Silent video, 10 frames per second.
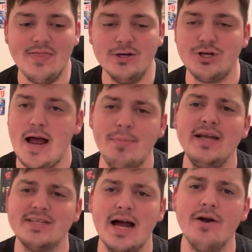
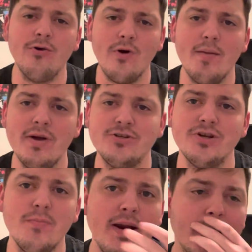Japanese guy who I
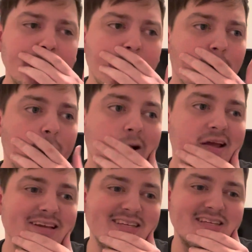mentioned a minute ago.
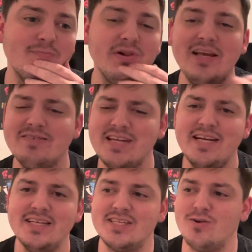Believes
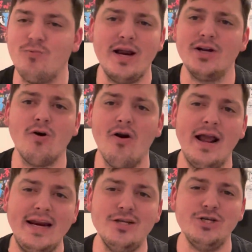he's the
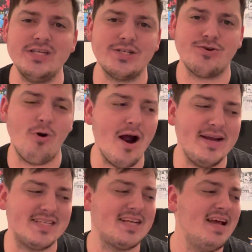reincarnated Jesus
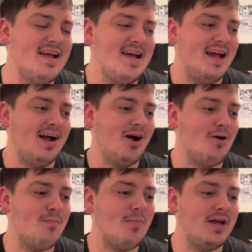Christ,
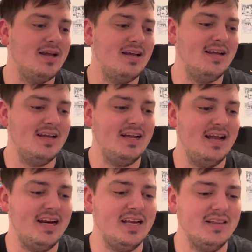and
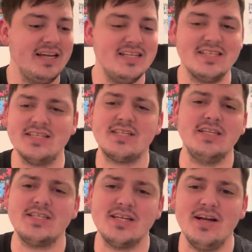he leads
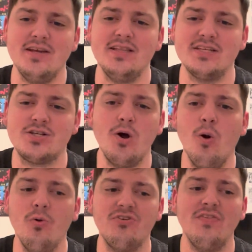this
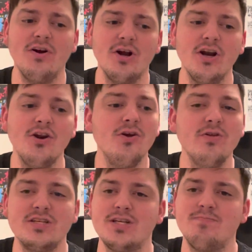cult, and they're gonna do
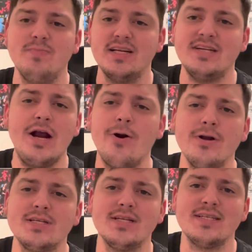this big
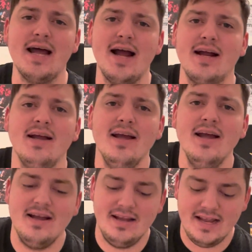terrorist attack.
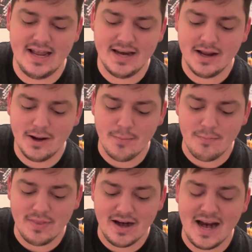And
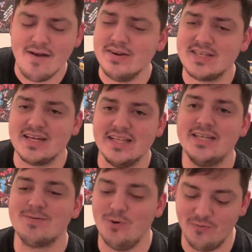I haven't seen
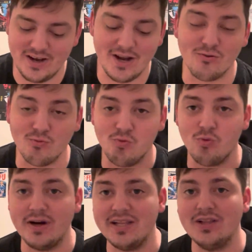this movie in a
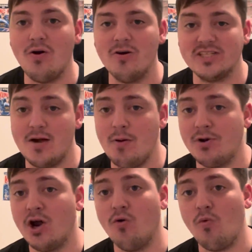really long time. I'm
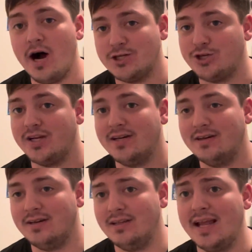gonna watch it
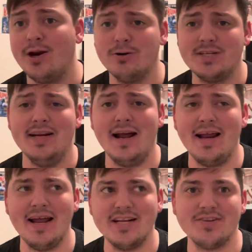later
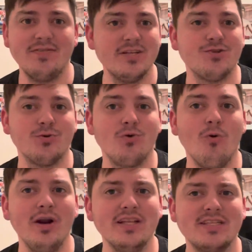tonight as of this
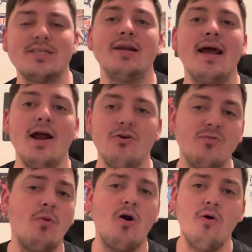recording. This is gonna air
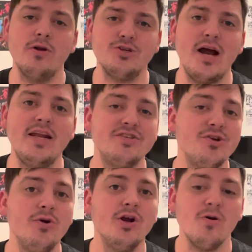tomorrow on Chinese
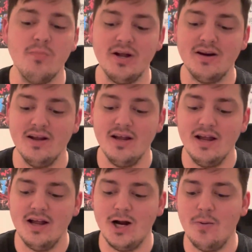New Year, but
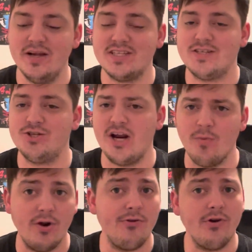it's
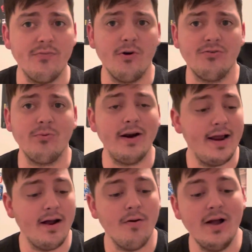January 31st right
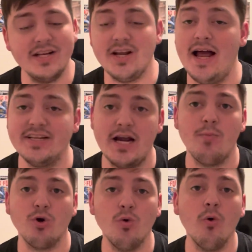now as
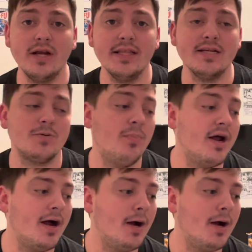I'm recording this. But